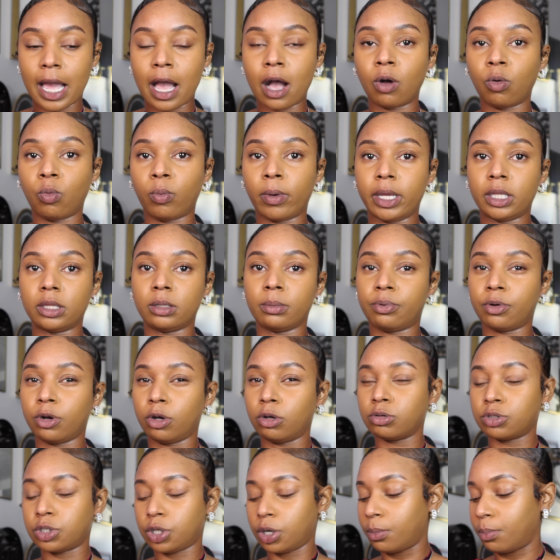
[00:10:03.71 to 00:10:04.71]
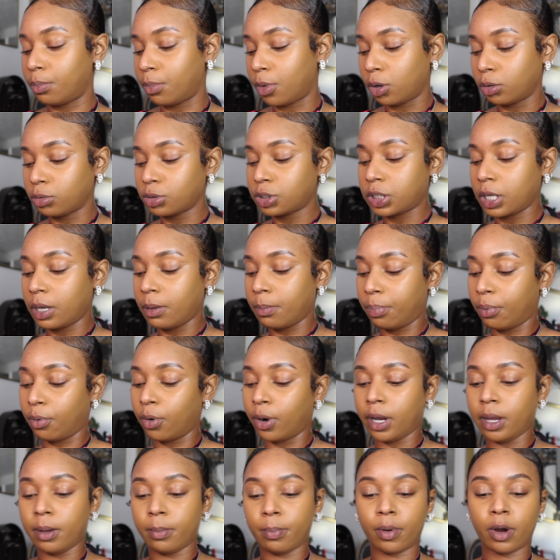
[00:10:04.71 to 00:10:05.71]
outweighed the pros and the most
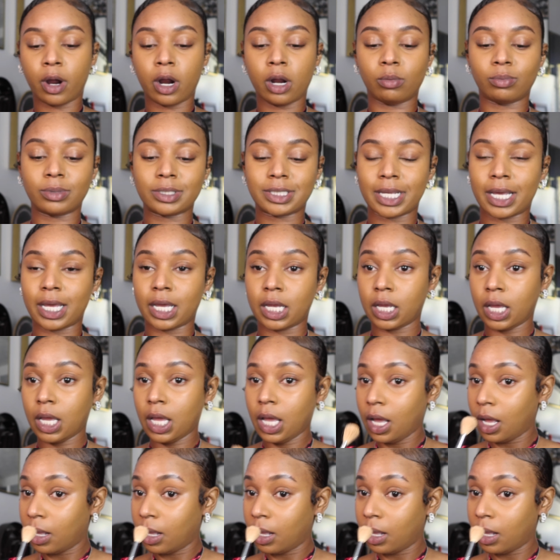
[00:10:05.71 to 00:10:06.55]
important part was that